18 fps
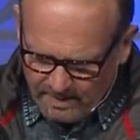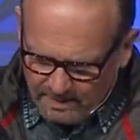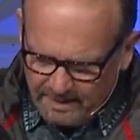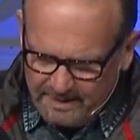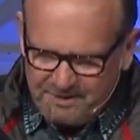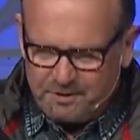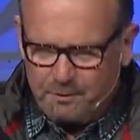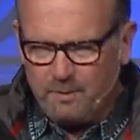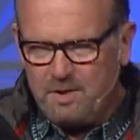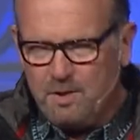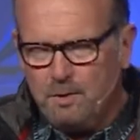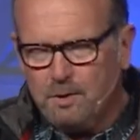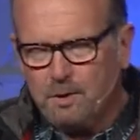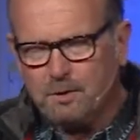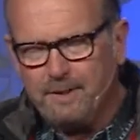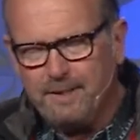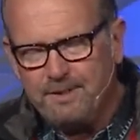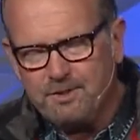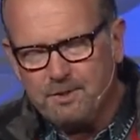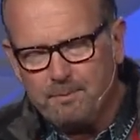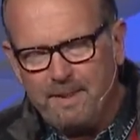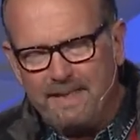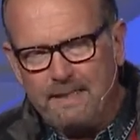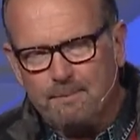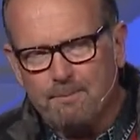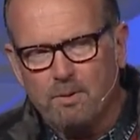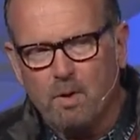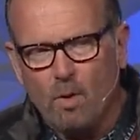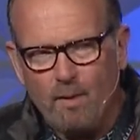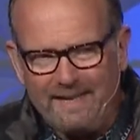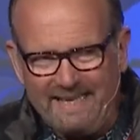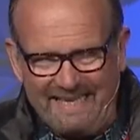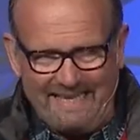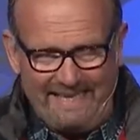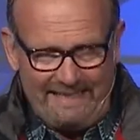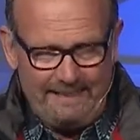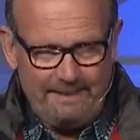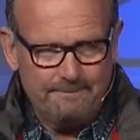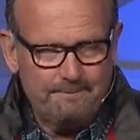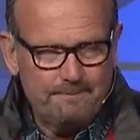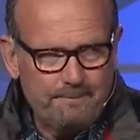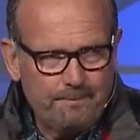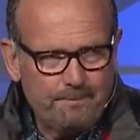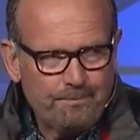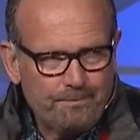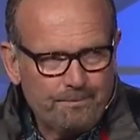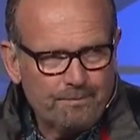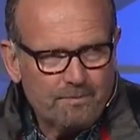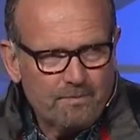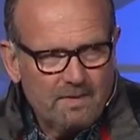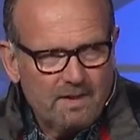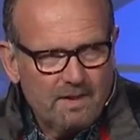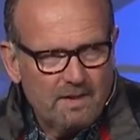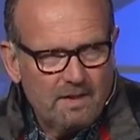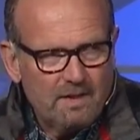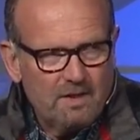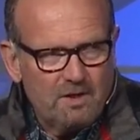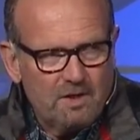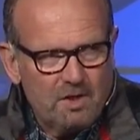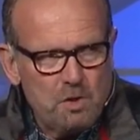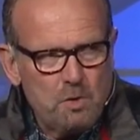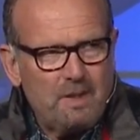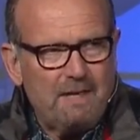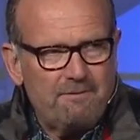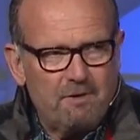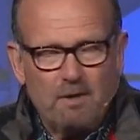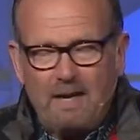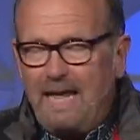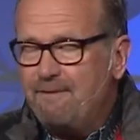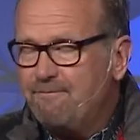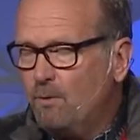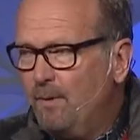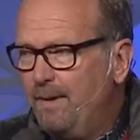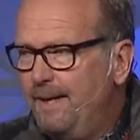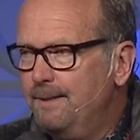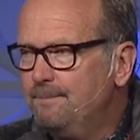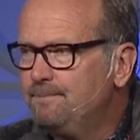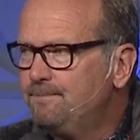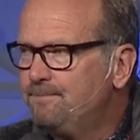Listen, when you agree to be an employee, you give your life away.